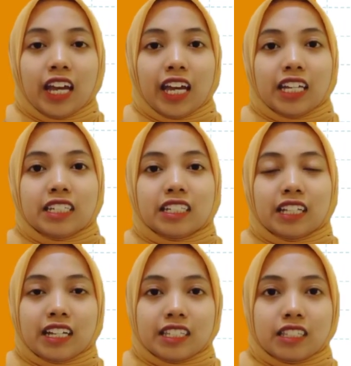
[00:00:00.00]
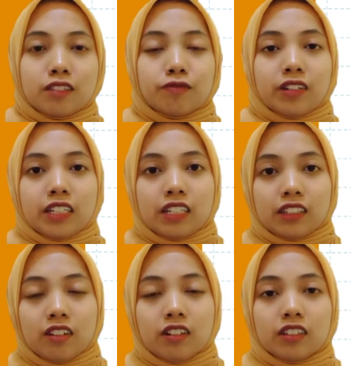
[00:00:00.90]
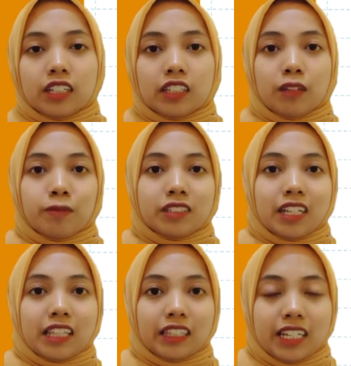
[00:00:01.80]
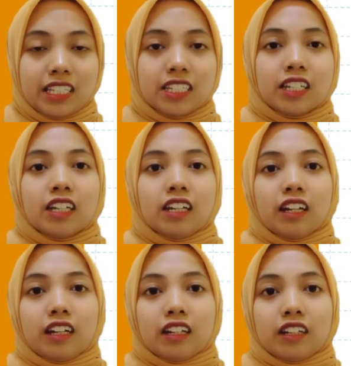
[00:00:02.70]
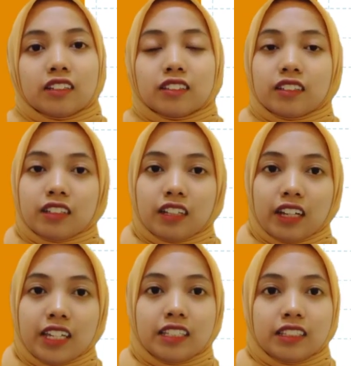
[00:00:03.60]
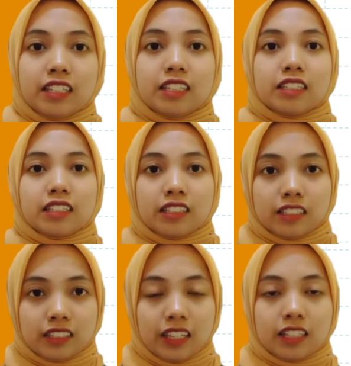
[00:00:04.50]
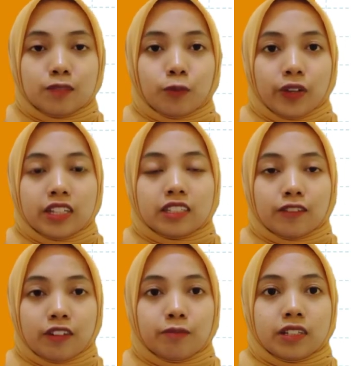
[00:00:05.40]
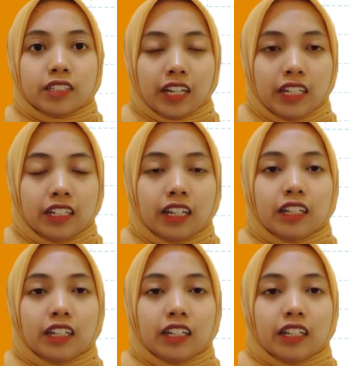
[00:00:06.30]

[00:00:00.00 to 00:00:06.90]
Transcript: And the last validator got the percentage 86.7%.